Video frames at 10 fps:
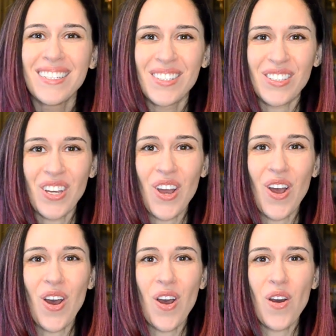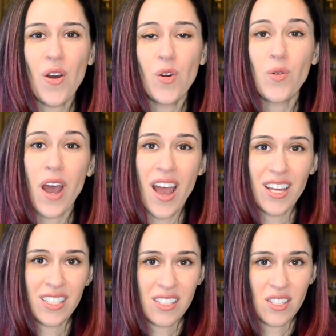do,
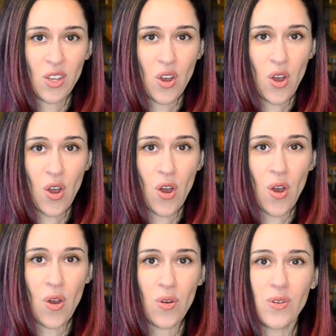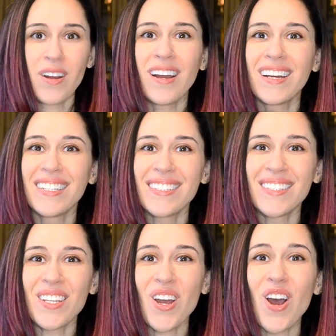so,
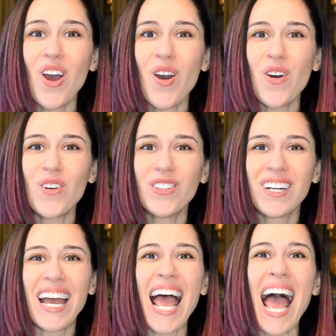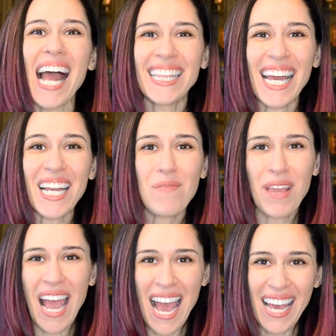do. And that could
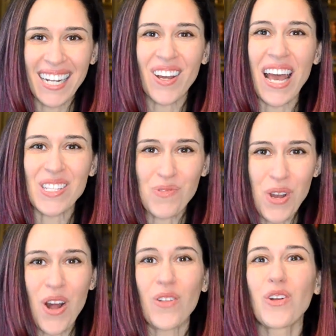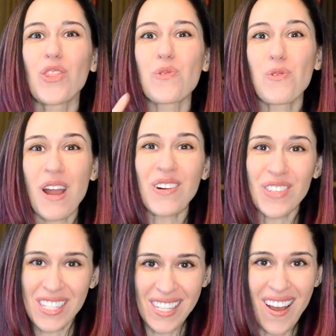be added as well throughout
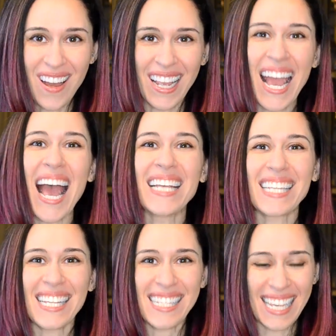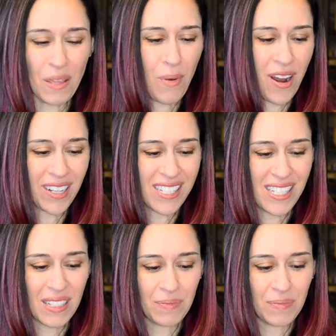the song as I sing the parts.